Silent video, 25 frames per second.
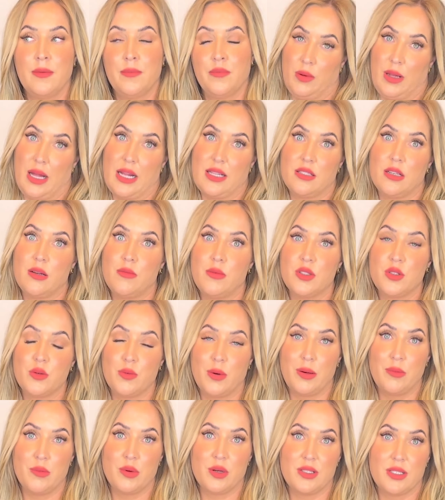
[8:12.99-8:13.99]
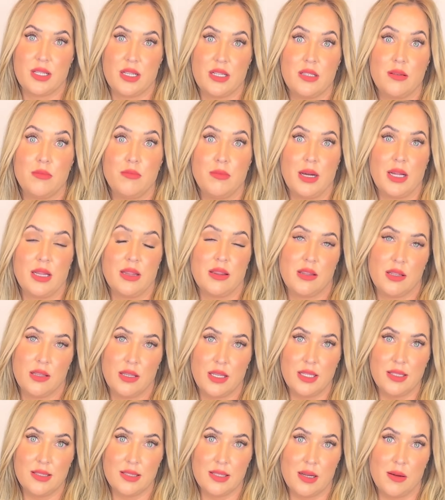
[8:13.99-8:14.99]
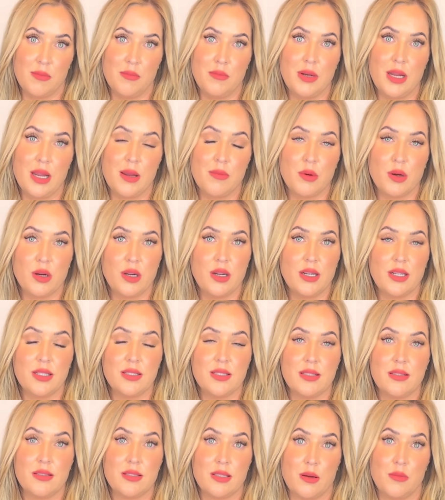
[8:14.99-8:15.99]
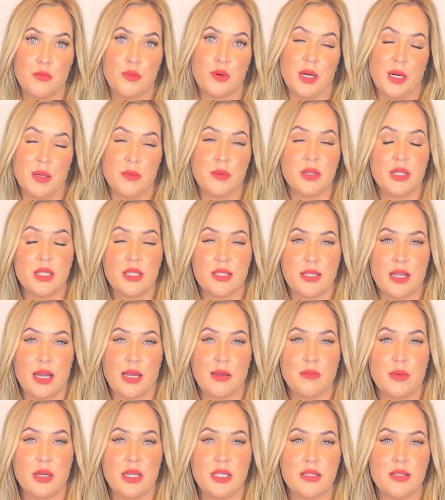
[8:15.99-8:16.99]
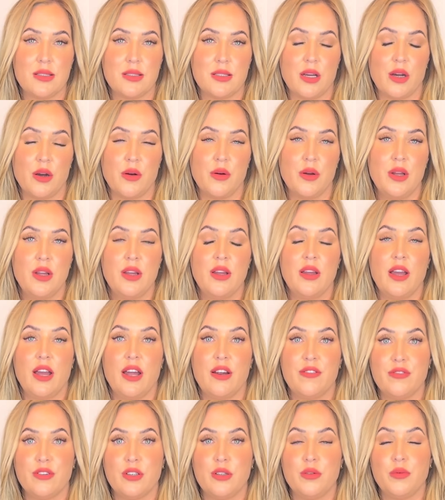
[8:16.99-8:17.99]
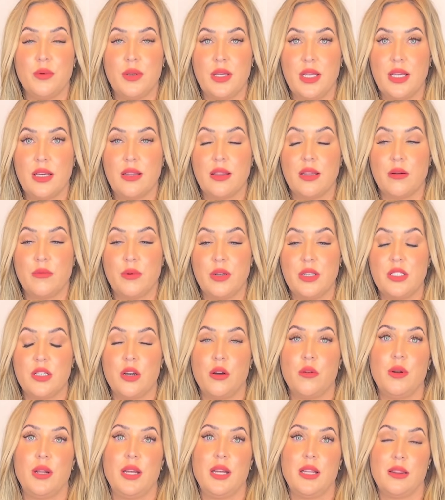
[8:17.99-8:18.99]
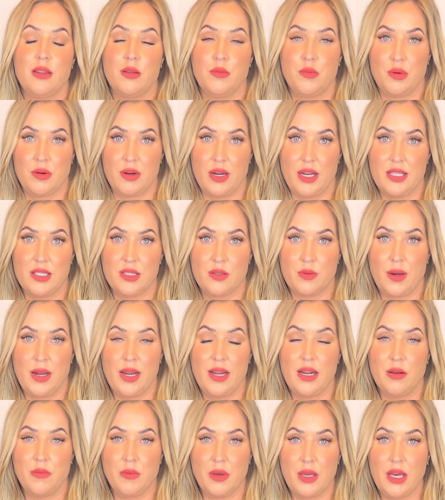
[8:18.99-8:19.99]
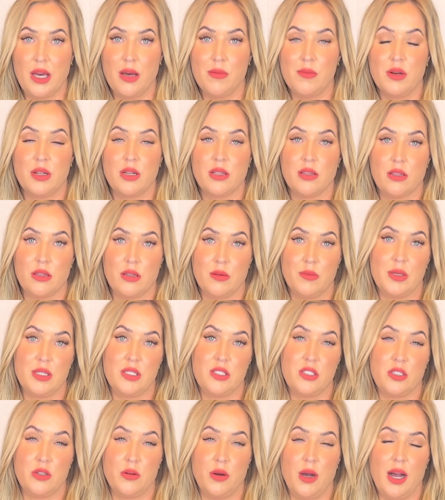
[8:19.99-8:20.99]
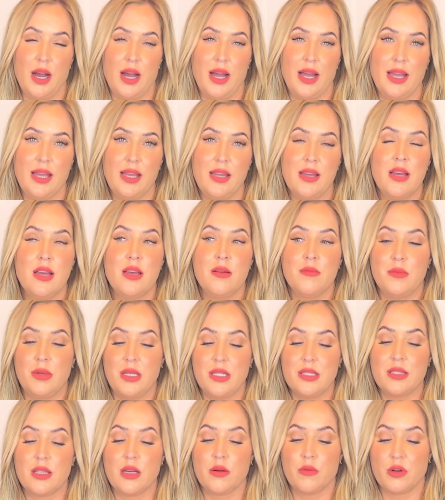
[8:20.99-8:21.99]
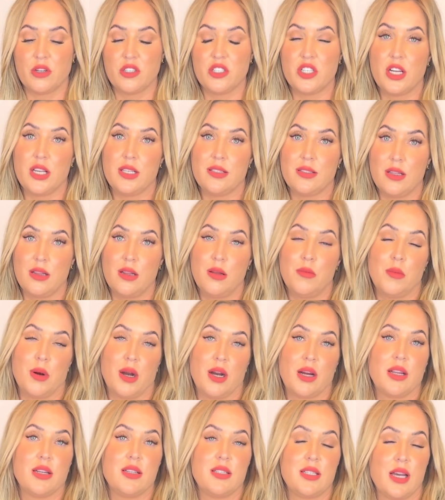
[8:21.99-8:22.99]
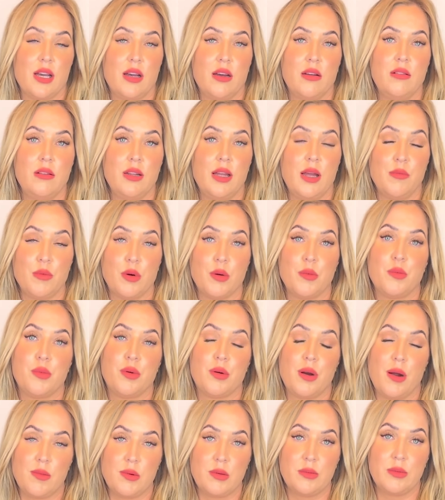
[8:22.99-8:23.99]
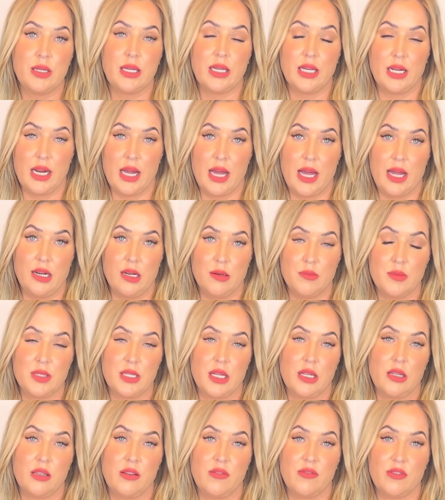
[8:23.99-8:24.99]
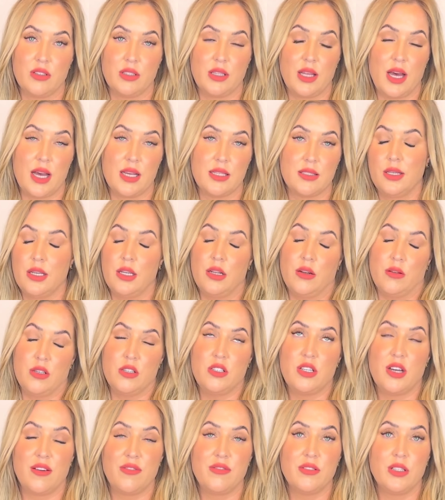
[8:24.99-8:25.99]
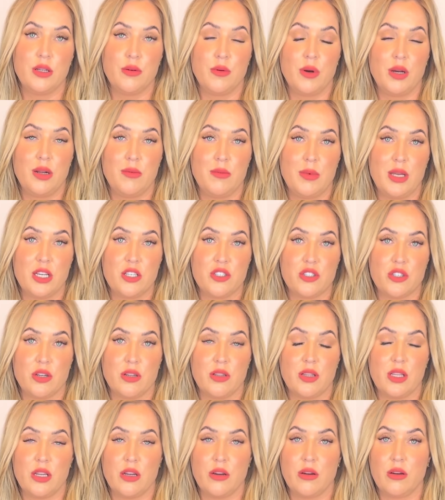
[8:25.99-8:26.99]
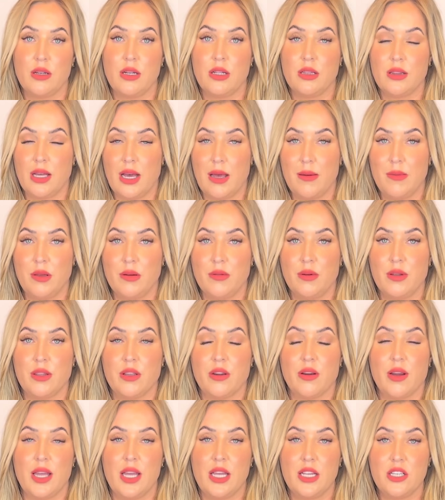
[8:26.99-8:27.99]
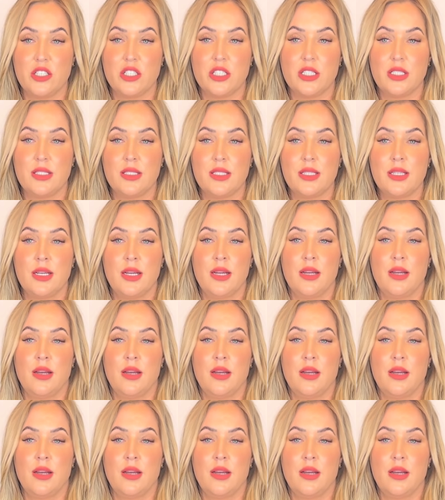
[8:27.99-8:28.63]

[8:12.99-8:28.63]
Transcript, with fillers: Well, that's almost 1% a month in some neighborhoods and some property segments. So every week that we don't hit the price right and we come out a little bit too high means that we're chasing the market down and we're probably going to end up selling for less. You know, you definitely want to make sure that you're in alignment with your agent